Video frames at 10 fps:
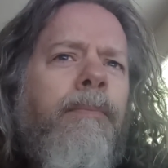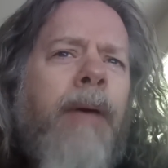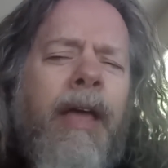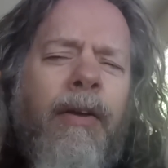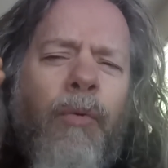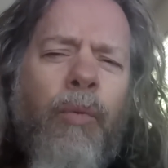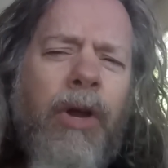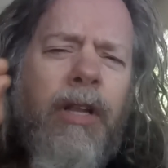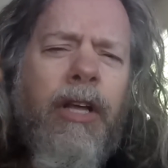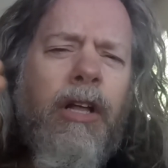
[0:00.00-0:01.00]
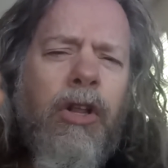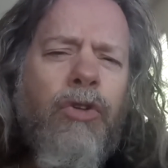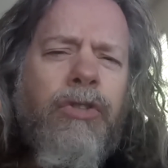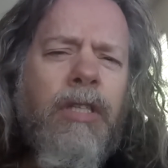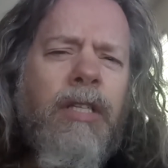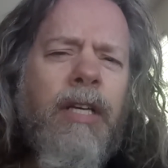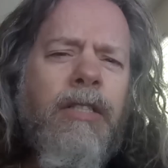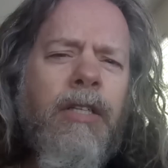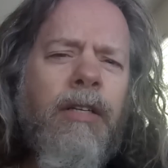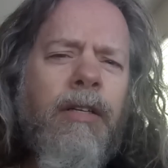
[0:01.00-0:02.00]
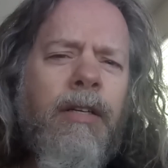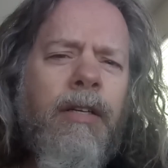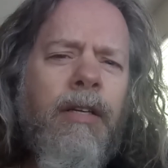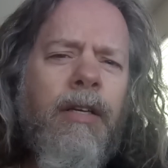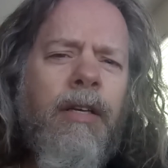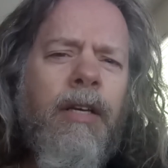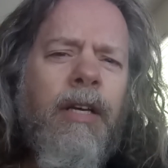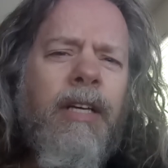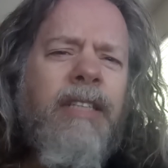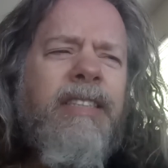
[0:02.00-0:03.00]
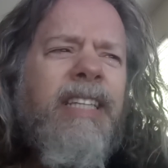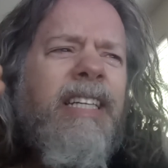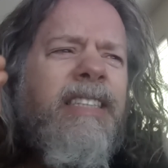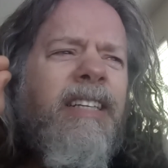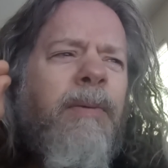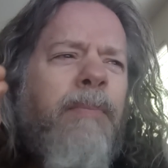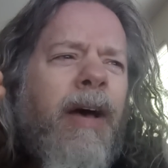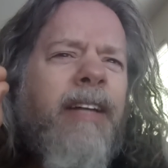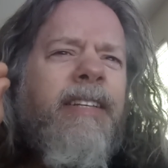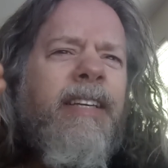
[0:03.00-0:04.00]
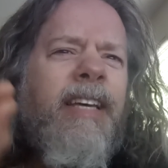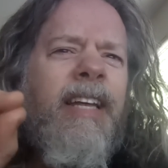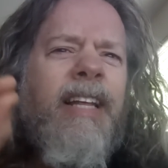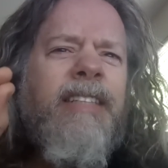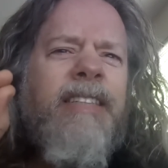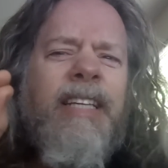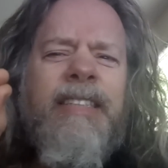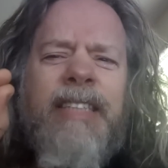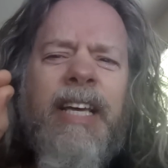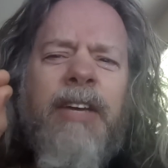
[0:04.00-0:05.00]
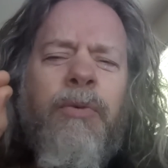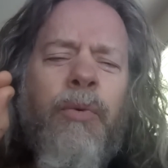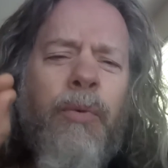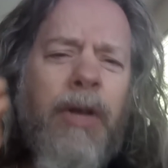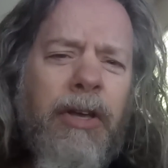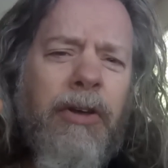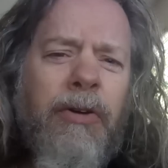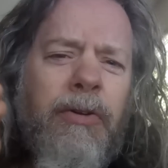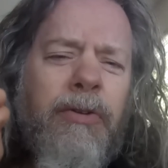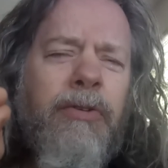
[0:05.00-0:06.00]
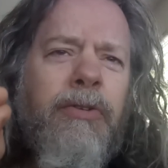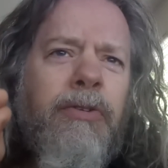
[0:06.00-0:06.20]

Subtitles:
Pay really close attention. Because things are about to get, as they say, real.